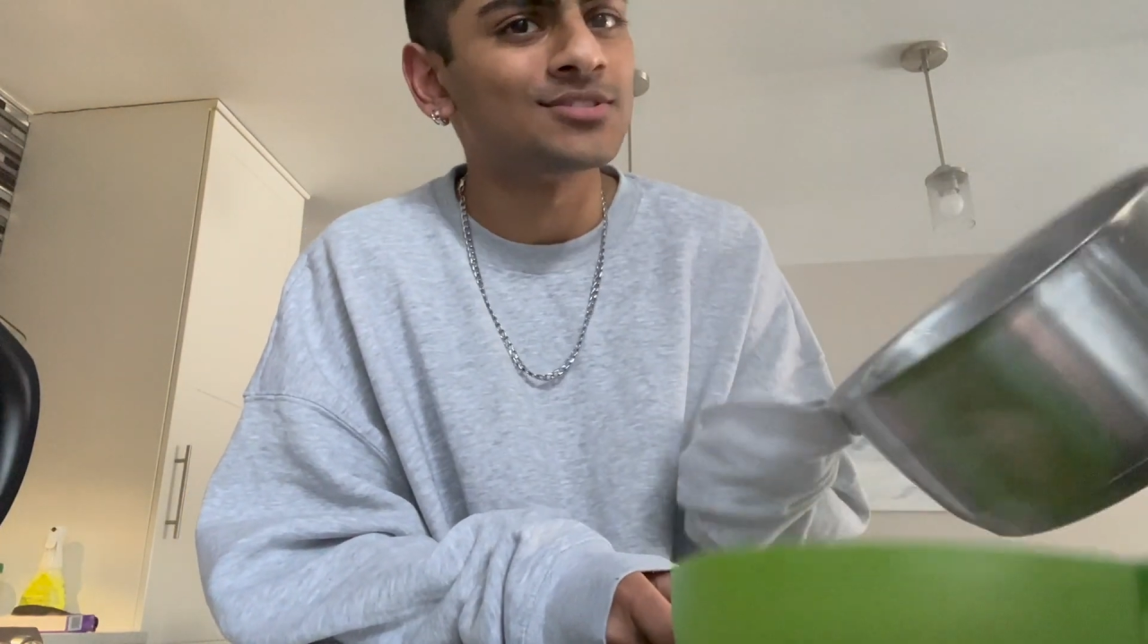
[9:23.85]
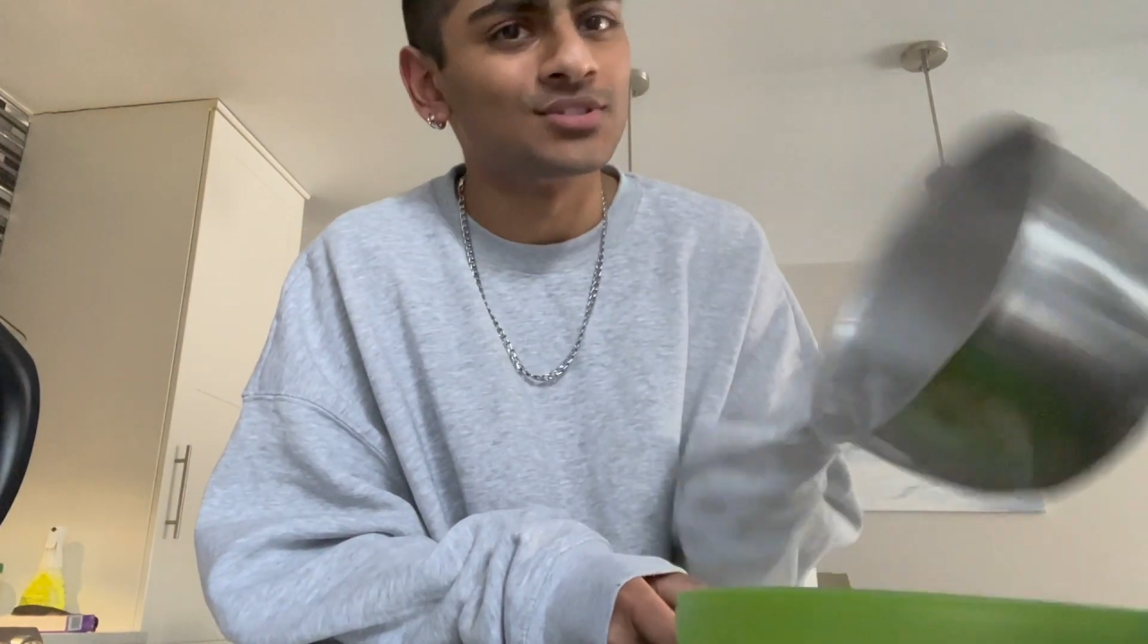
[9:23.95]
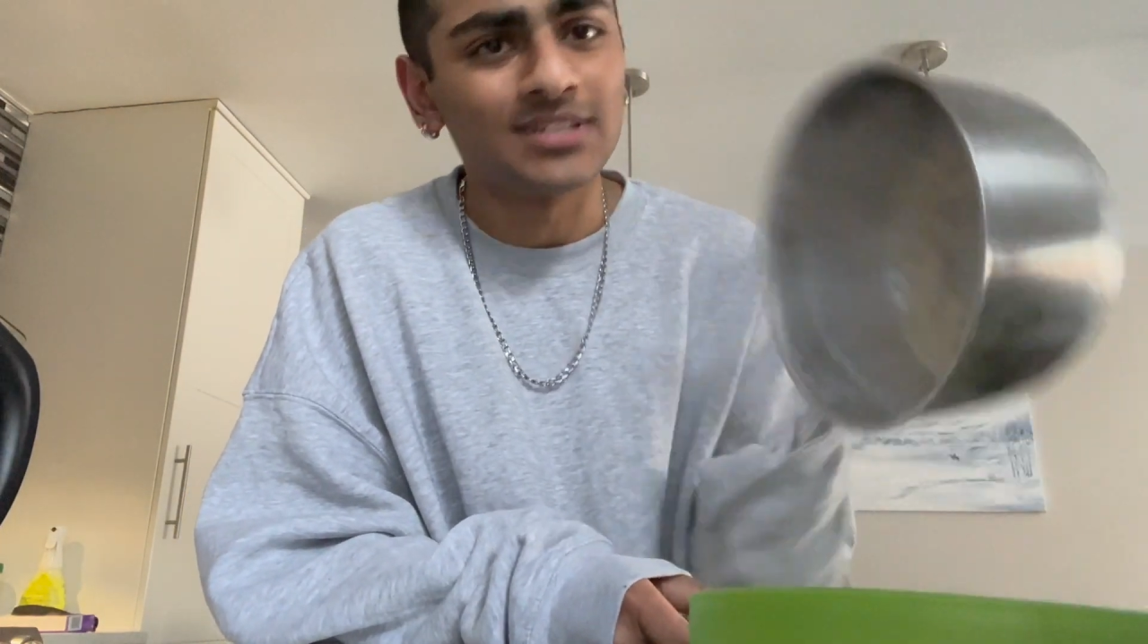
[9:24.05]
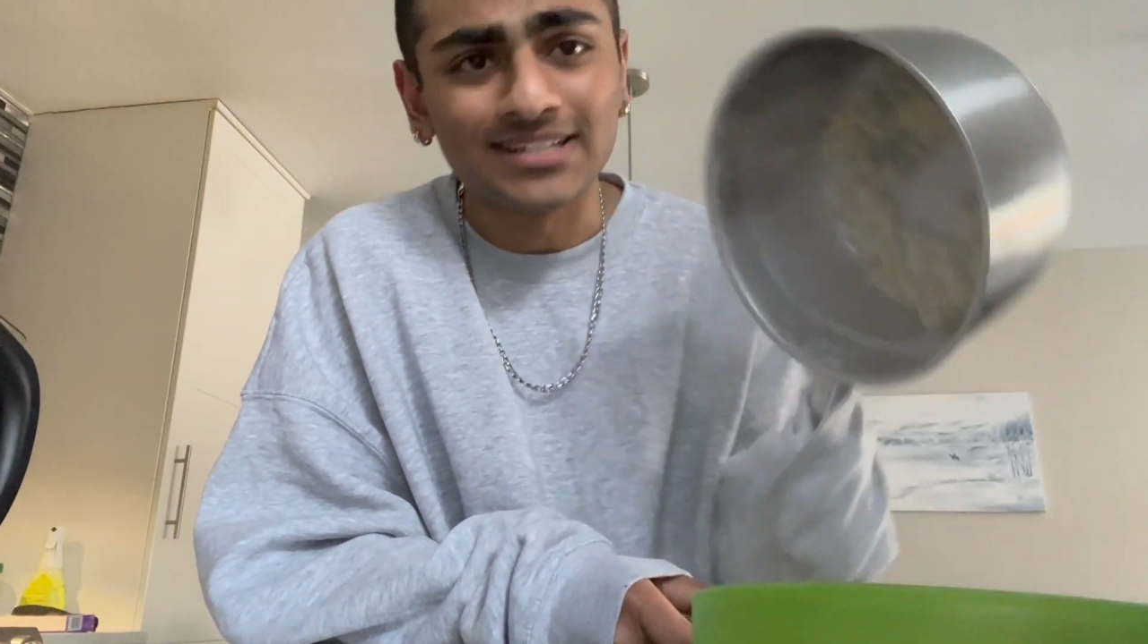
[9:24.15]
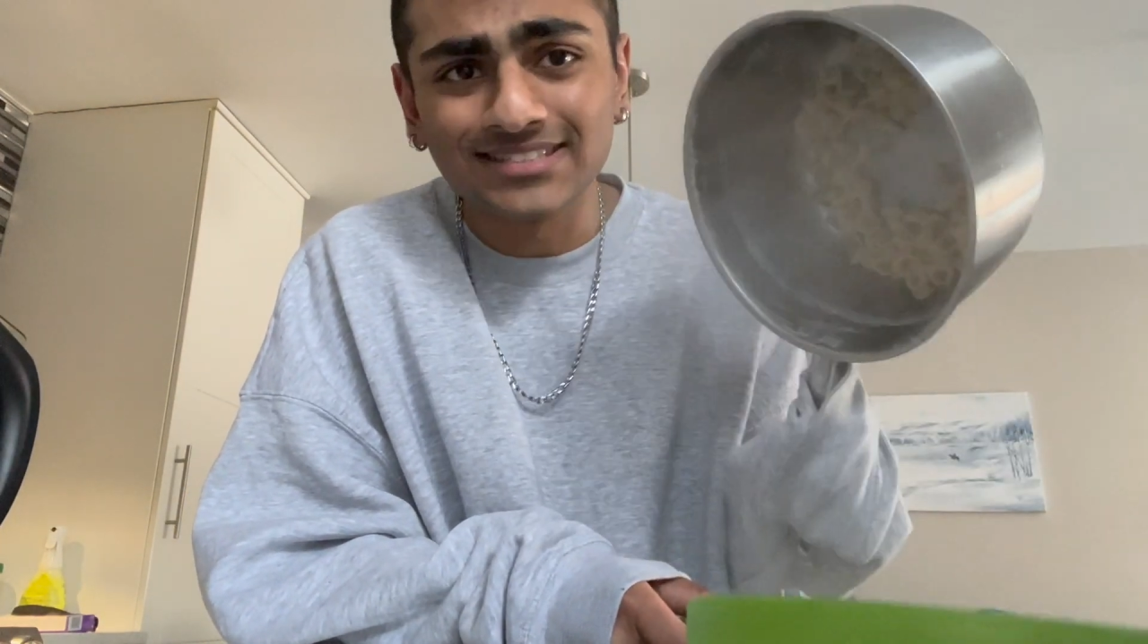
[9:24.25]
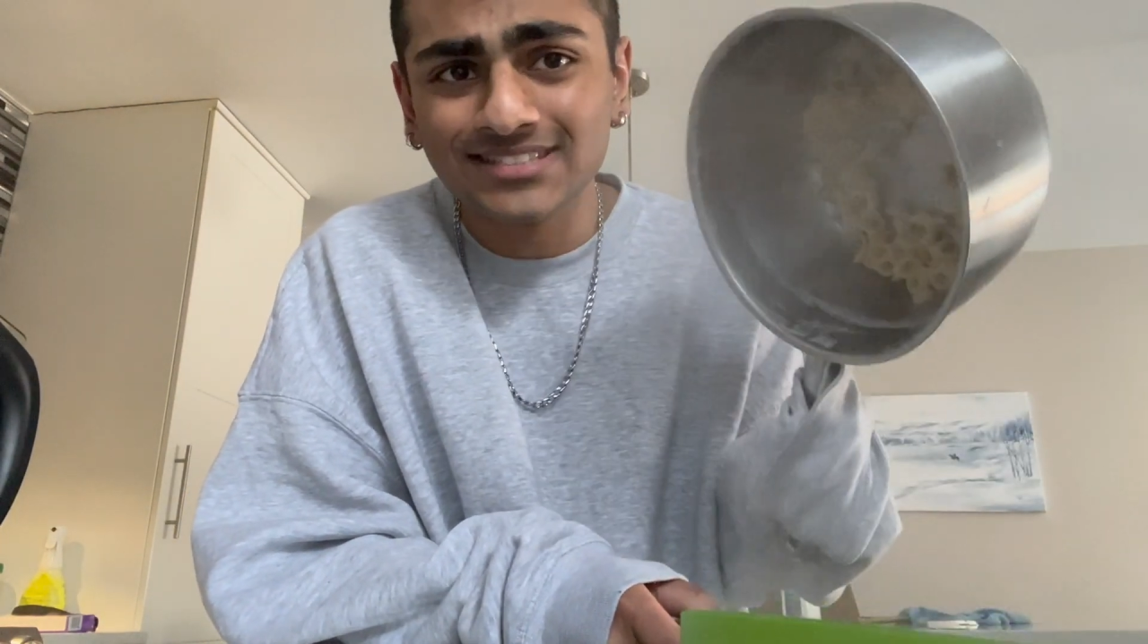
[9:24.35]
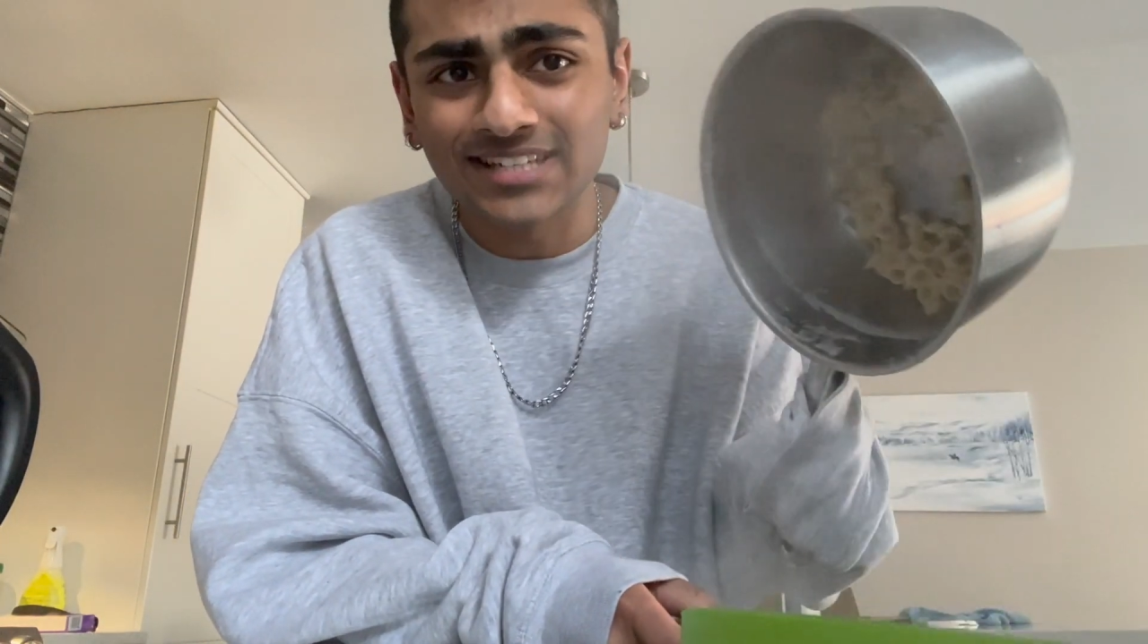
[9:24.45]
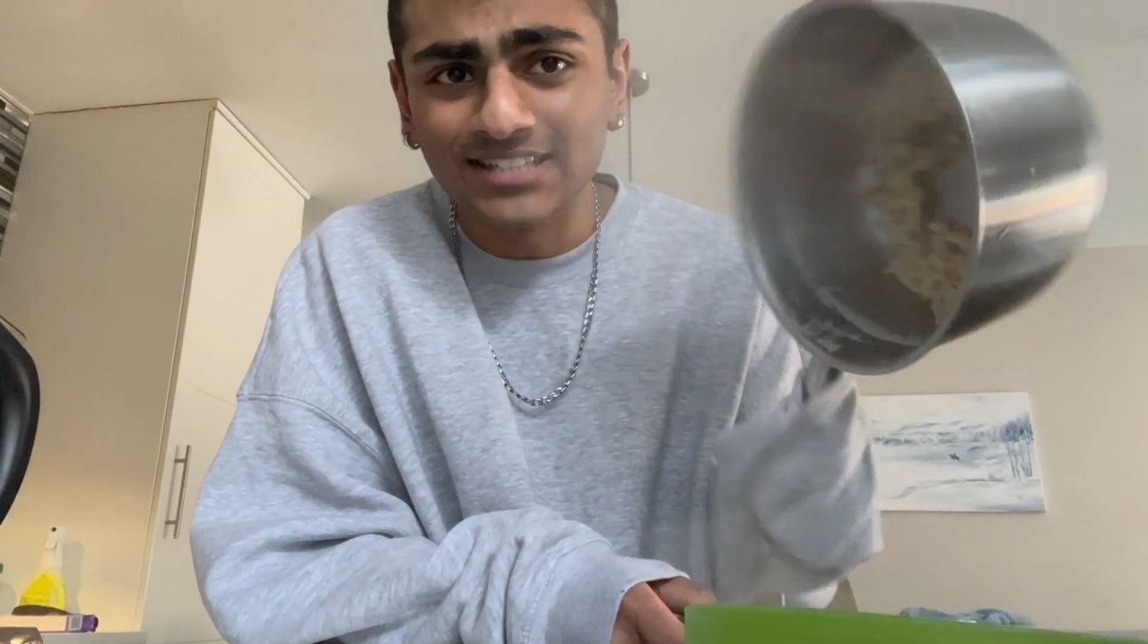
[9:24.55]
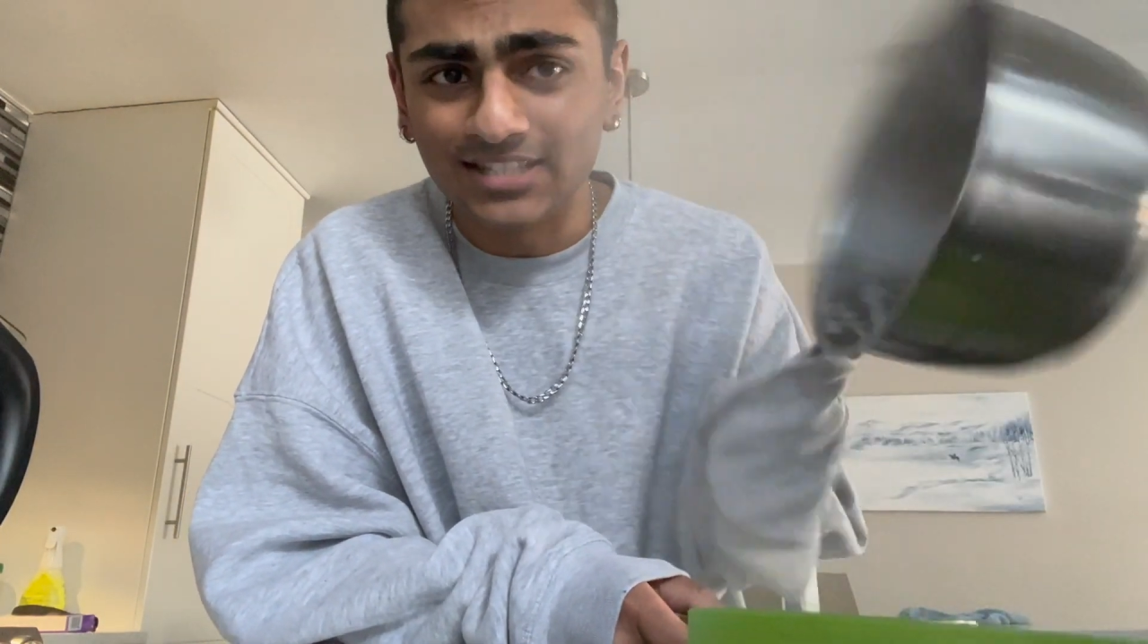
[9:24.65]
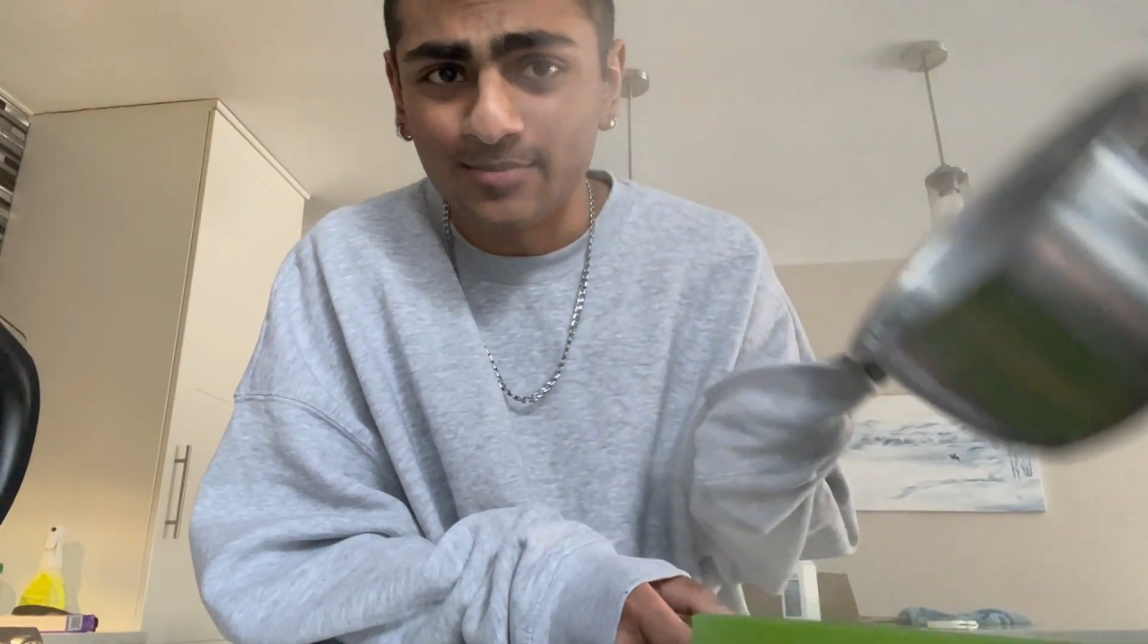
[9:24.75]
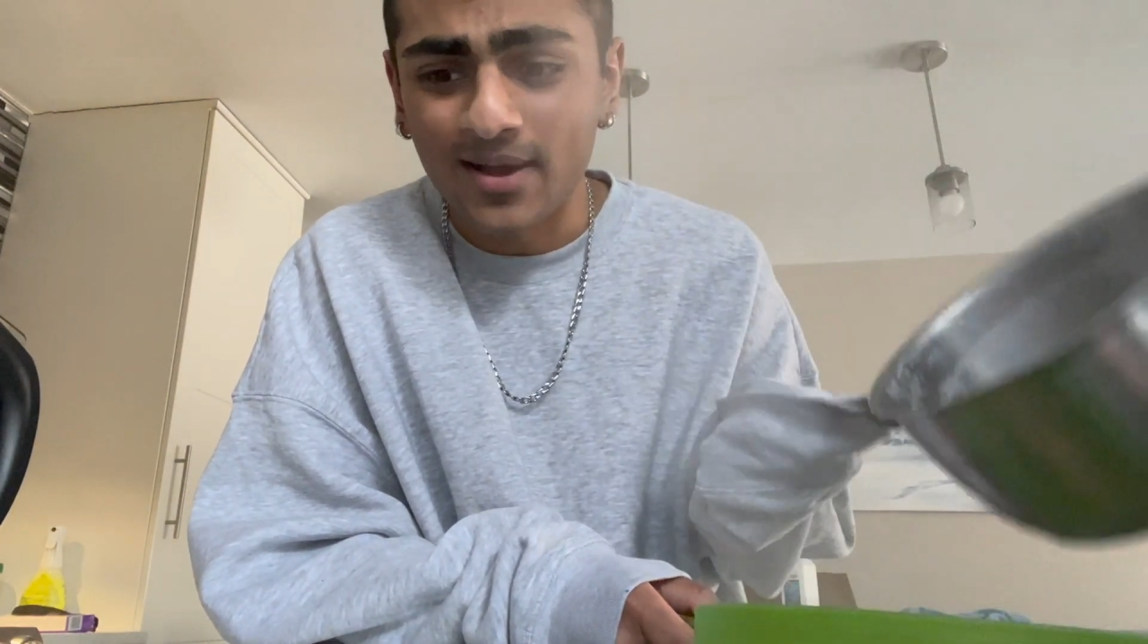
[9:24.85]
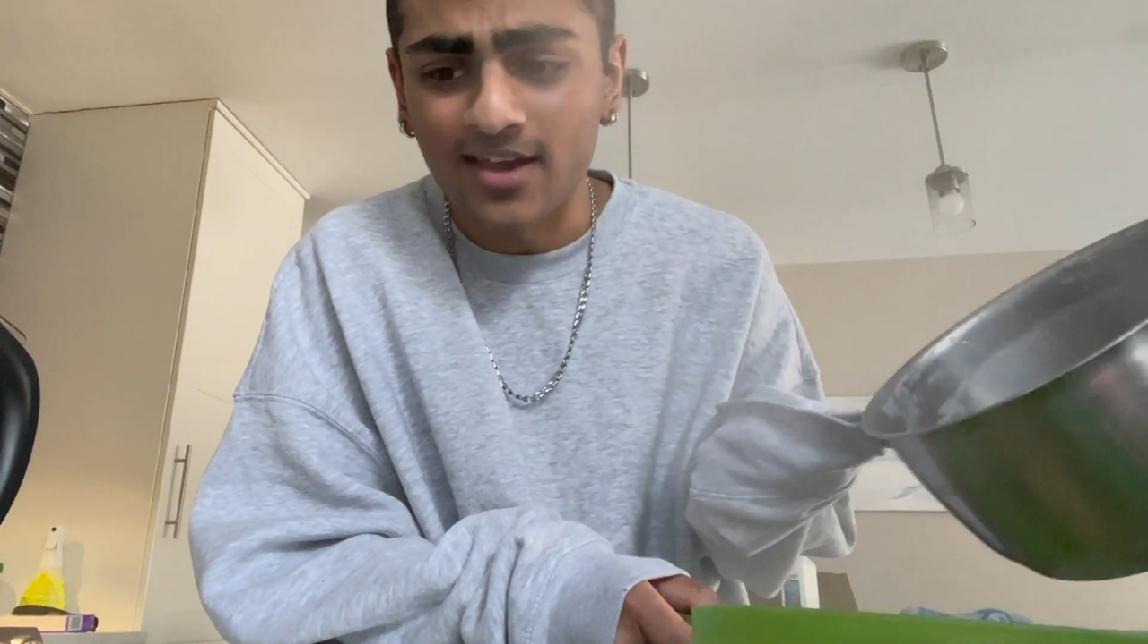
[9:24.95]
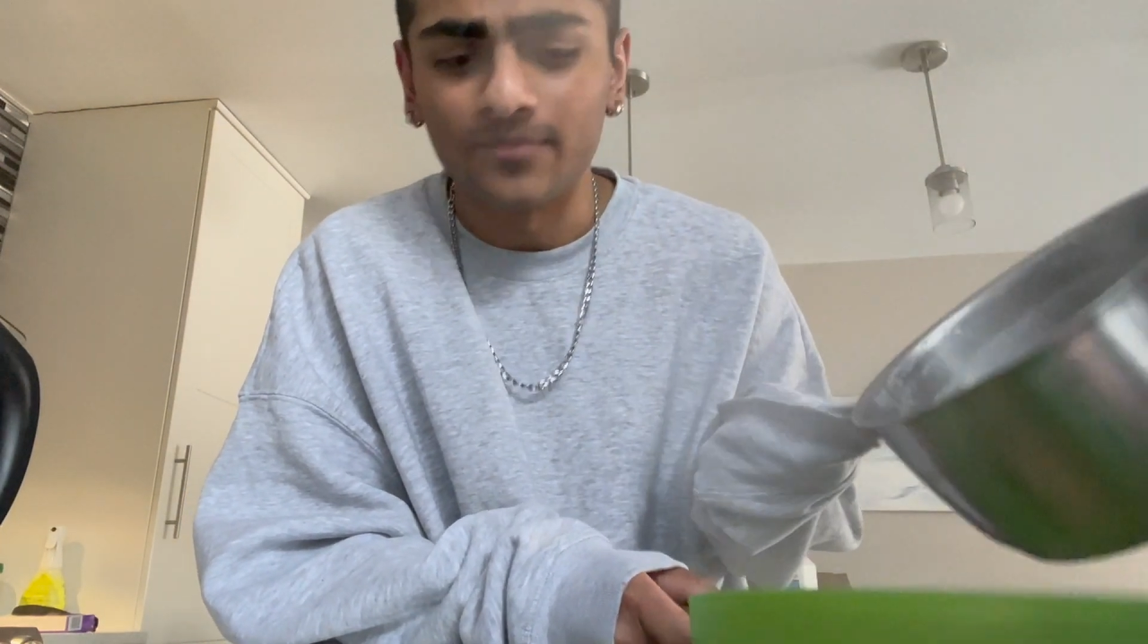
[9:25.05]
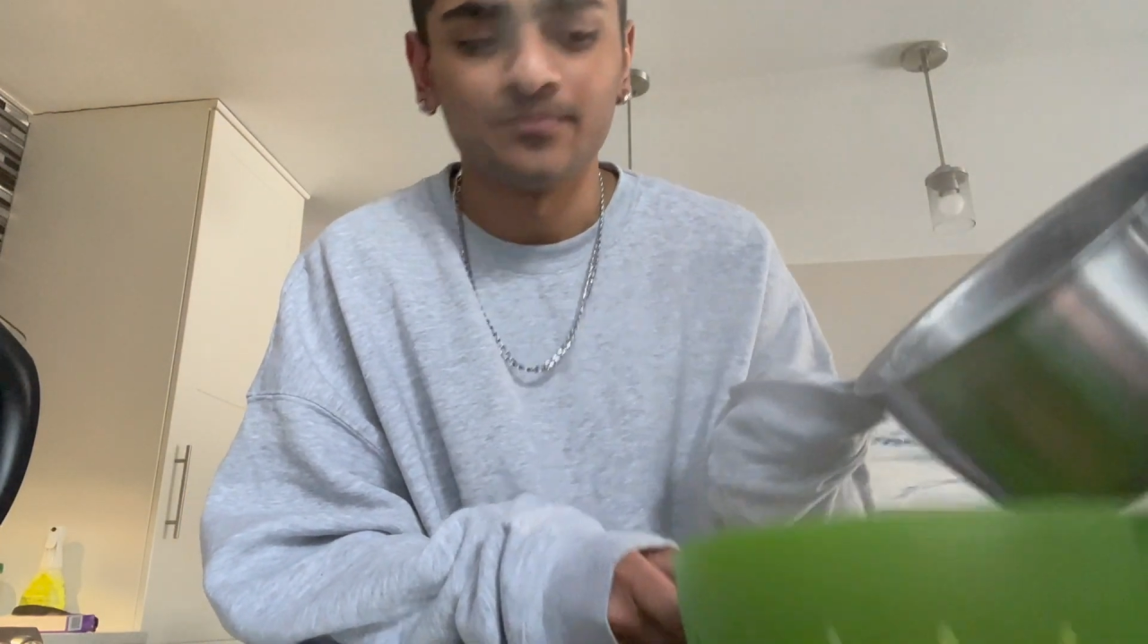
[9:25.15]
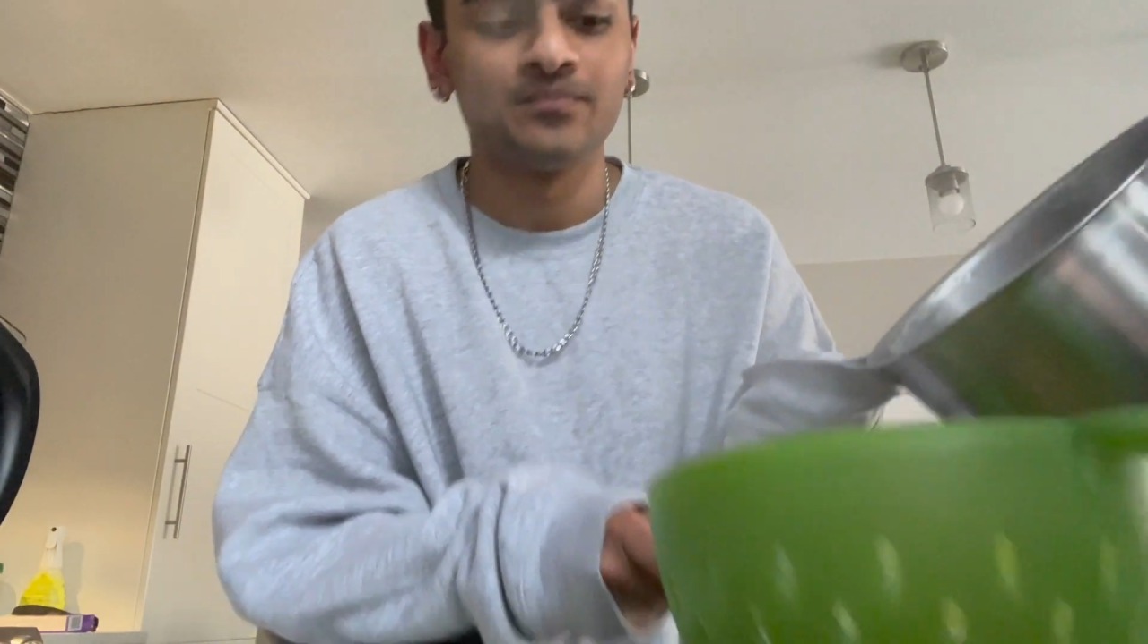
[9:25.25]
looks like it's sticking to the pan.